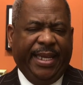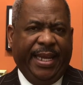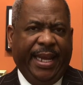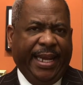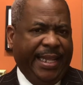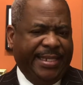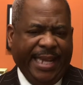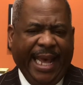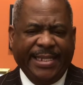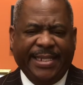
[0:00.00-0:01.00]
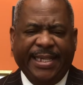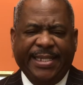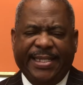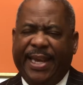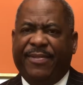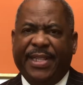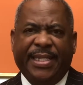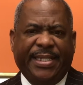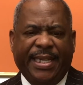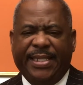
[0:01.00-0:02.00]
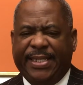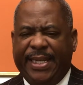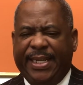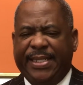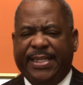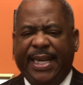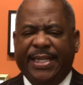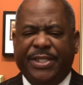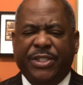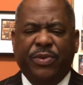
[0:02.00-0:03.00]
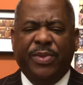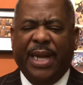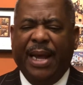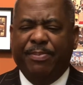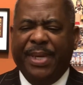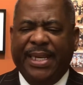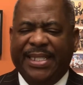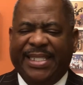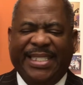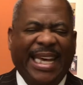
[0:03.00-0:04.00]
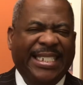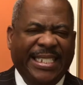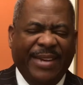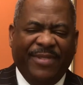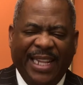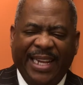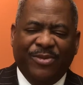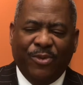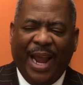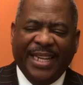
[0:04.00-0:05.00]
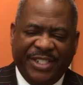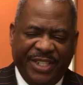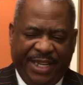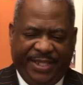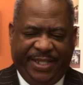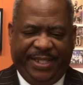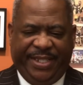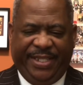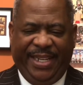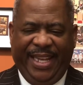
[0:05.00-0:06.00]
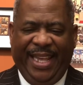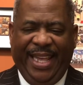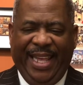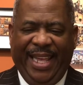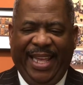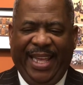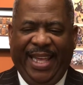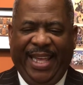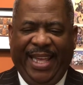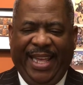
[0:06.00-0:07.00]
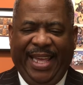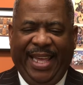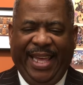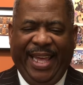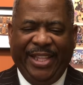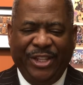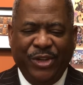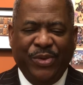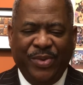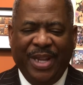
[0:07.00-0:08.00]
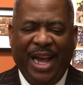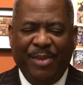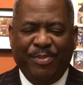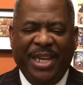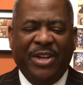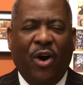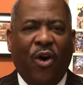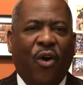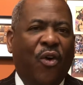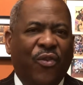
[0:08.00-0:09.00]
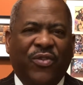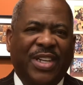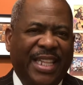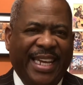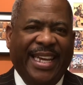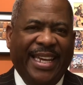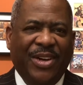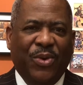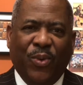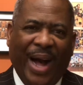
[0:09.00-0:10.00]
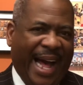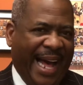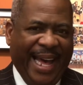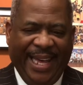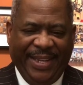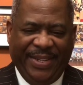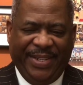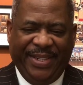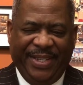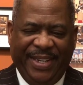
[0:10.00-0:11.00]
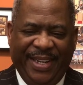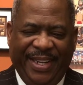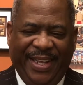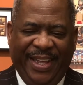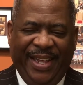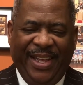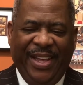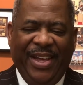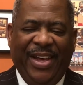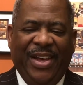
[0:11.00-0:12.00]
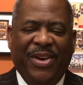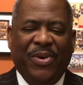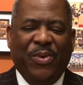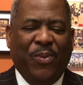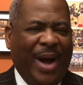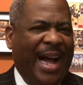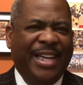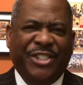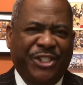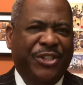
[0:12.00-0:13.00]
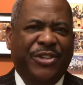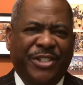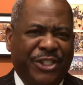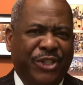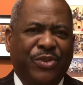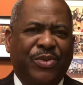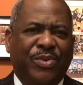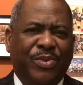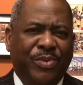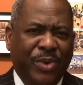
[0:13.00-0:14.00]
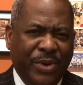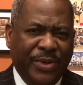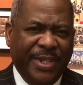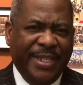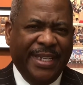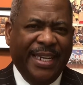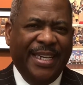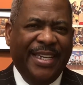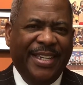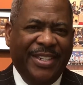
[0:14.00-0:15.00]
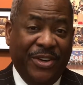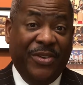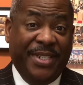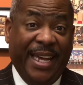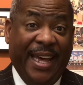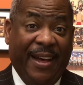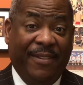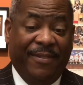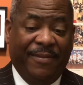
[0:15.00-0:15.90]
Ecclesiastes 7:16 says, do not be excessively righteous and do not be overly wise. Why should you ruin yourself?